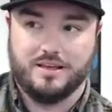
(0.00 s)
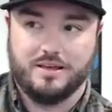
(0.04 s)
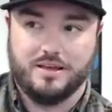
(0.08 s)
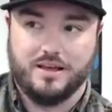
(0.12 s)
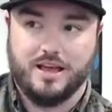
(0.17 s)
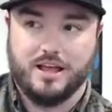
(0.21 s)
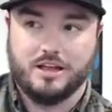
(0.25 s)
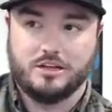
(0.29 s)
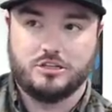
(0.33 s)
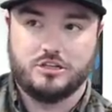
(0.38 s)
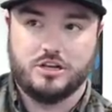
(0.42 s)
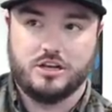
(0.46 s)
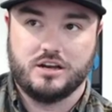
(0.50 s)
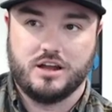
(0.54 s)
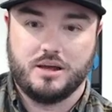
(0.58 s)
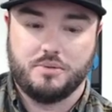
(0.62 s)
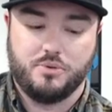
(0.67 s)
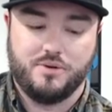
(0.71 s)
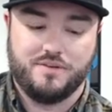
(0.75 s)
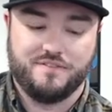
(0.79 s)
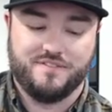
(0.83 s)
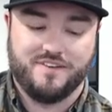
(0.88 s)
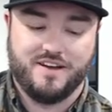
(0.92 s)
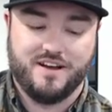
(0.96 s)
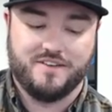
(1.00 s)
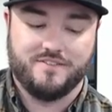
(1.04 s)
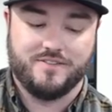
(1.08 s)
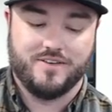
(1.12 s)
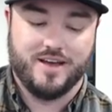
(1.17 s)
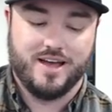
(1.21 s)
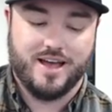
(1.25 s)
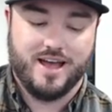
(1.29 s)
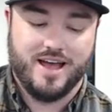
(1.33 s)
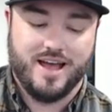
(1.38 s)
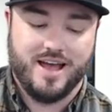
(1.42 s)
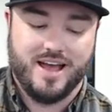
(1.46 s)
HGA 9.5
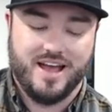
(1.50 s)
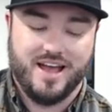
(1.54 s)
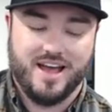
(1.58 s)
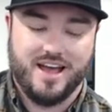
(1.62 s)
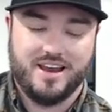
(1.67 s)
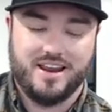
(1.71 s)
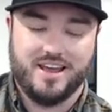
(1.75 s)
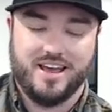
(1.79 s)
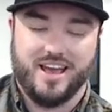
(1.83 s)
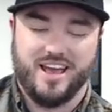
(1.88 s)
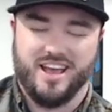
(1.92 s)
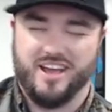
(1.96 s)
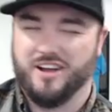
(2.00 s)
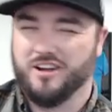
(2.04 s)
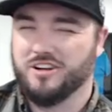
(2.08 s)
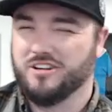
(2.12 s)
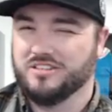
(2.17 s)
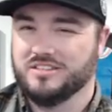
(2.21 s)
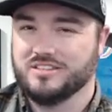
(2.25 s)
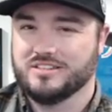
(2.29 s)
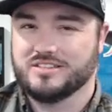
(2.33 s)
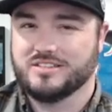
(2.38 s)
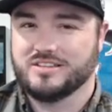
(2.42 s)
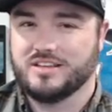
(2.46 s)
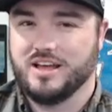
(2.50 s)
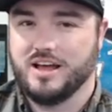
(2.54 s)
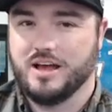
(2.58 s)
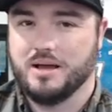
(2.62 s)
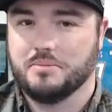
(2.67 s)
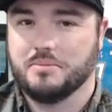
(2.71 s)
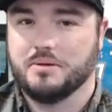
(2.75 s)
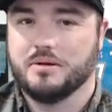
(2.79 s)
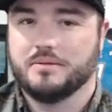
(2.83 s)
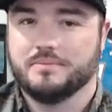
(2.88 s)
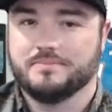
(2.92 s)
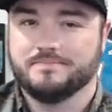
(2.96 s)
had a hair in the slab.